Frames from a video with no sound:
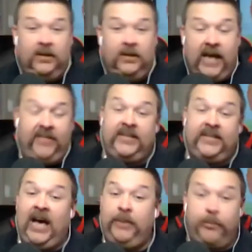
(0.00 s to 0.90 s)
at the
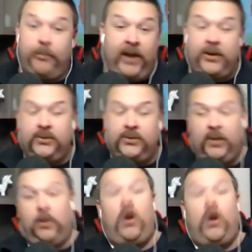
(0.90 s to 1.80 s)
time they're brand new, so they
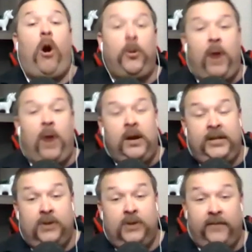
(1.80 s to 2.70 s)
weren't hardwired
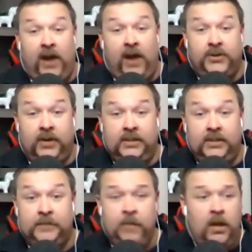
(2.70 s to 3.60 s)
into our fire trucks.
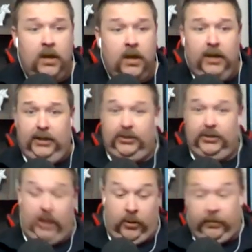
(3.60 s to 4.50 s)

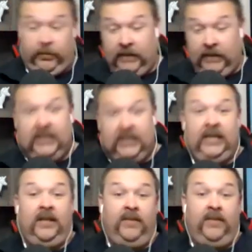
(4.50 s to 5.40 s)
So
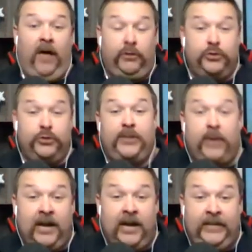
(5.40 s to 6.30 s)
luckily, other crews that were
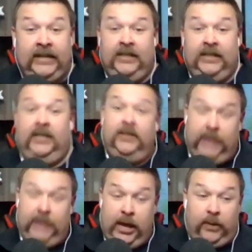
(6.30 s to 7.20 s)
coming,
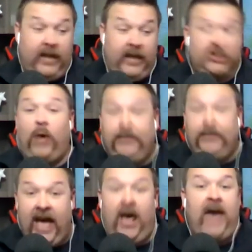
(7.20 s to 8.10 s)
has swapped
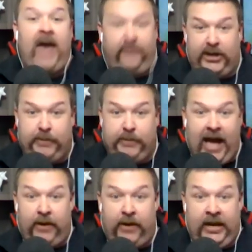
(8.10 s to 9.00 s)
out, had a fresh
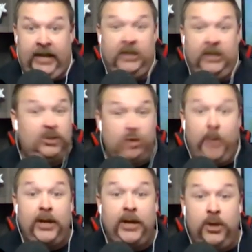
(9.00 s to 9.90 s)
battery in it.
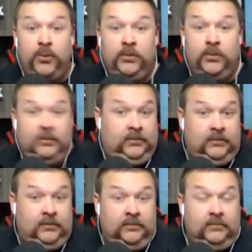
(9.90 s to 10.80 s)
Nobody knew,
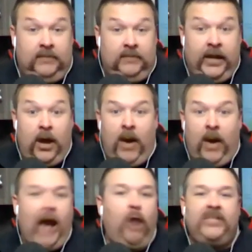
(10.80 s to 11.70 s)

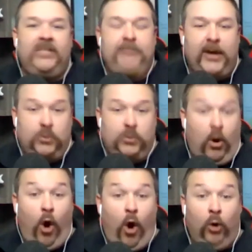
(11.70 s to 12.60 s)
how long these batteries will
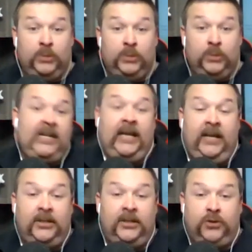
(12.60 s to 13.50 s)
hold sitting in
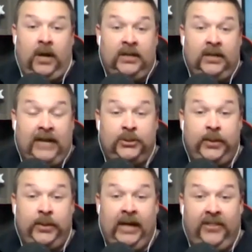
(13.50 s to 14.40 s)
the truck and not
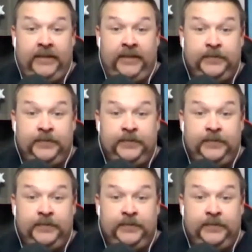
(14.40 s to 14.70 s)
doing nothing.